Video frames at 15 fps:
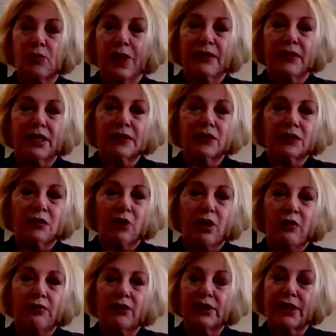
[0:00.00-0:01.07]
I'd like to
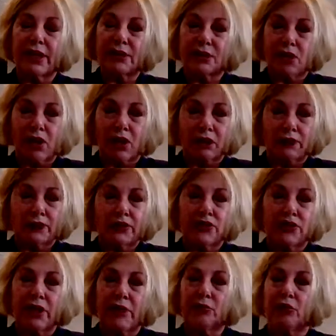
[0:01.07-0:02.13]
offer that to all of the
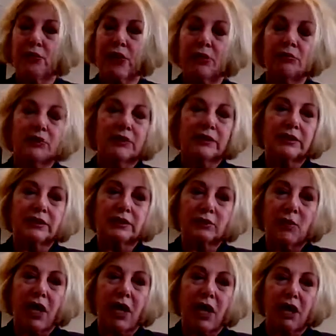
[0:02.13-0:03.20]
chamber members as
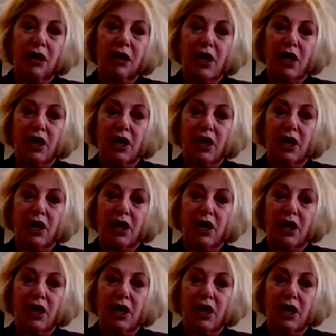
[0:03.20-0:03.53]
well.